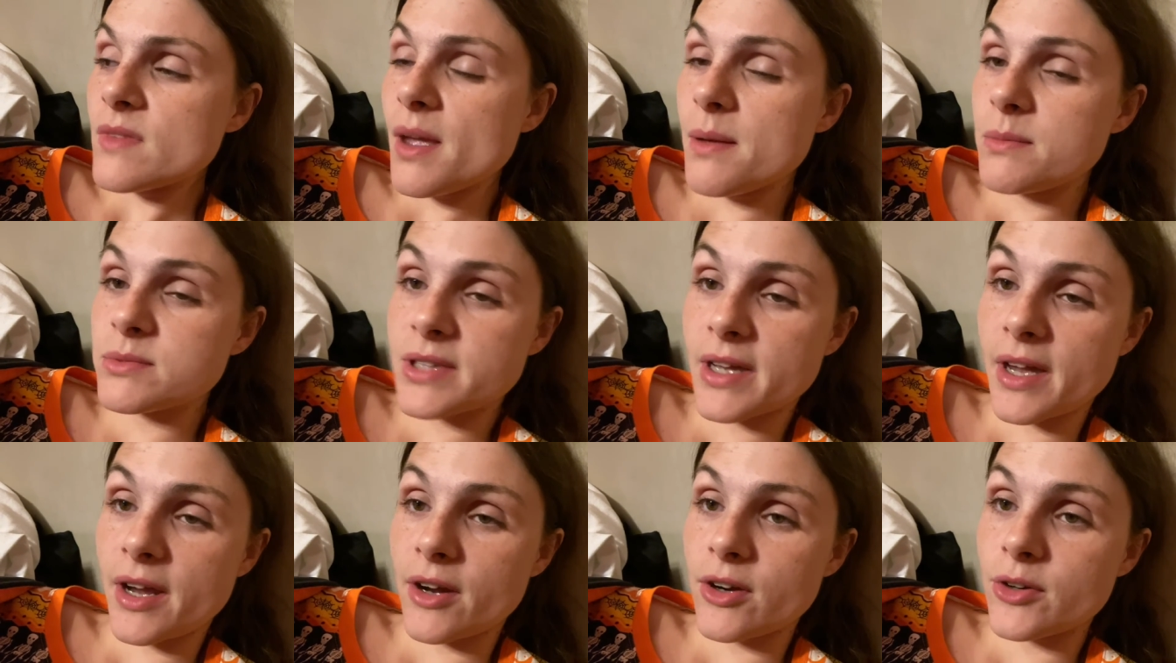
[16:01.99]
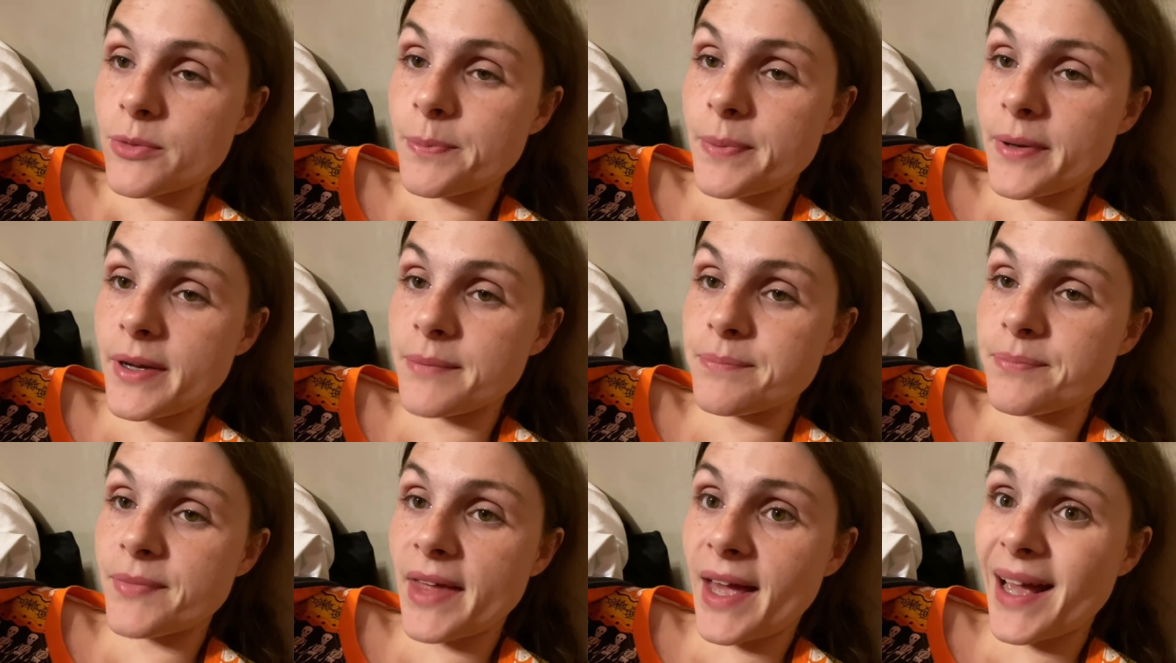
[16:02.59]
I'm tired,
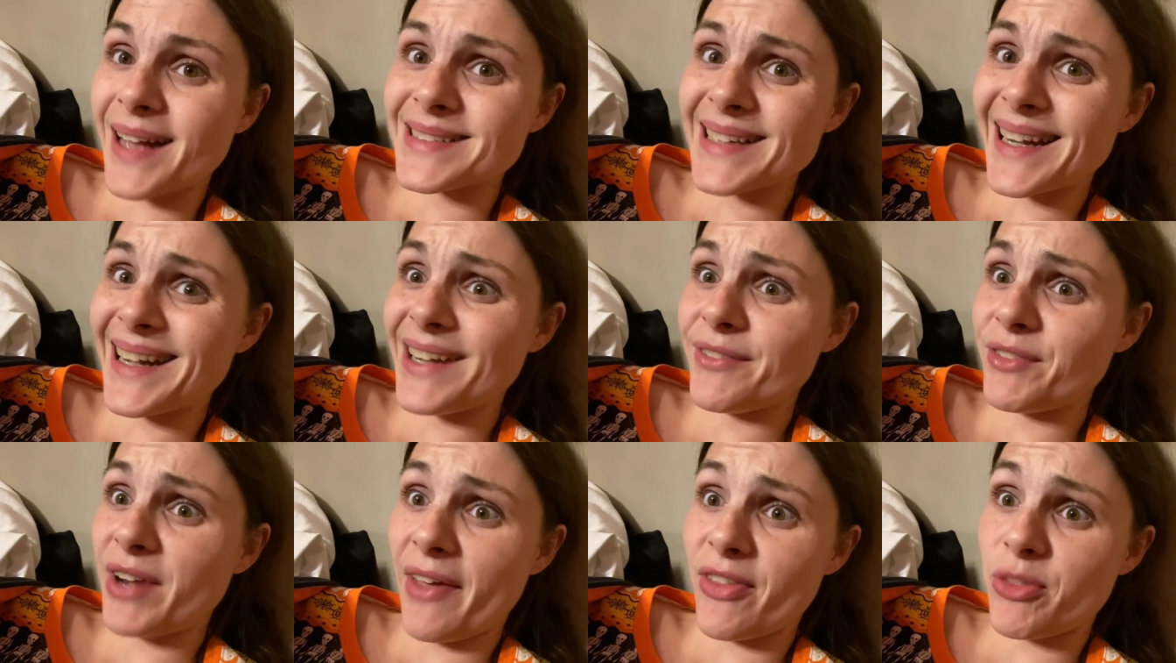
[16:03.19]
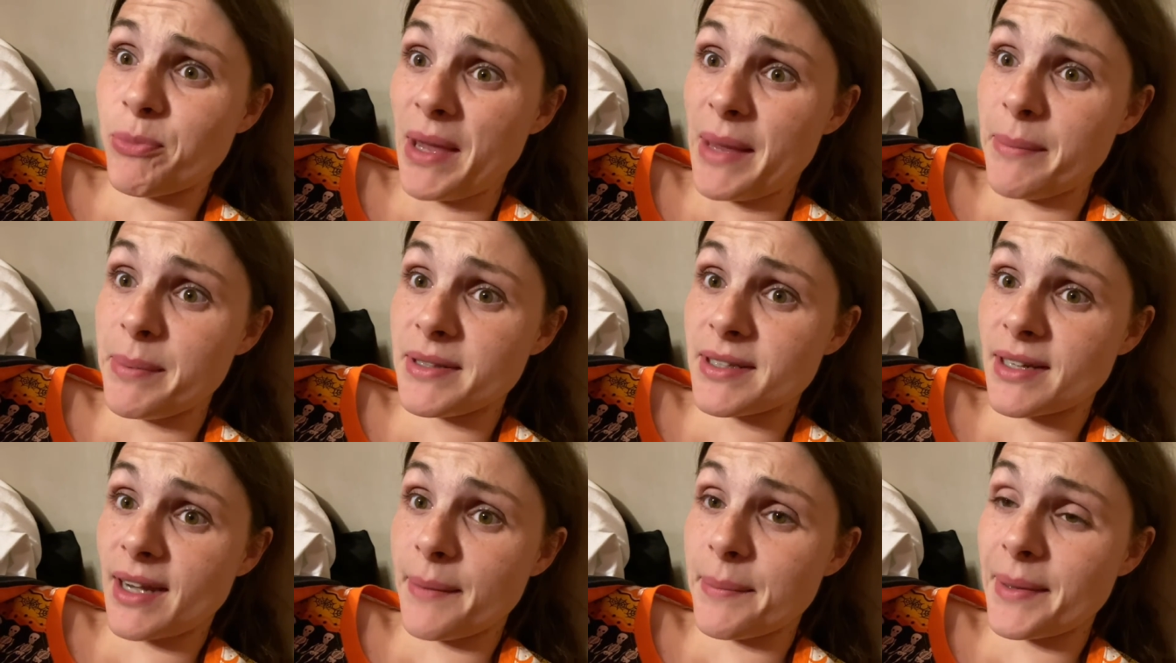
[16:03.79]
but because I didn't even have baby
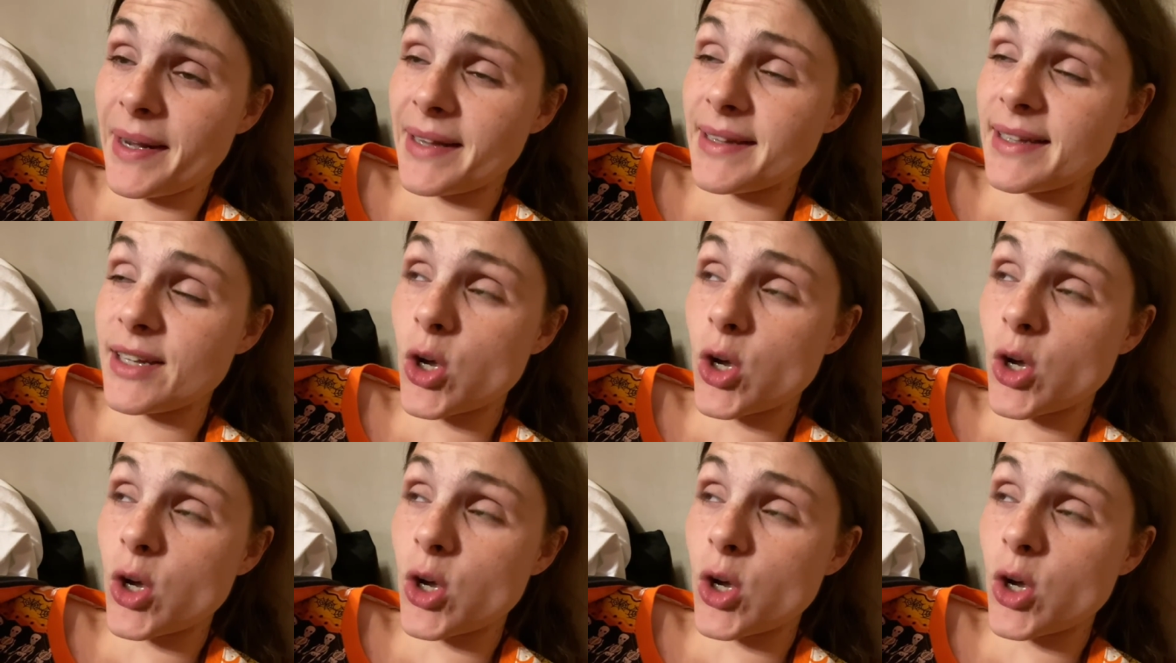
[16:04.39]
today, but I did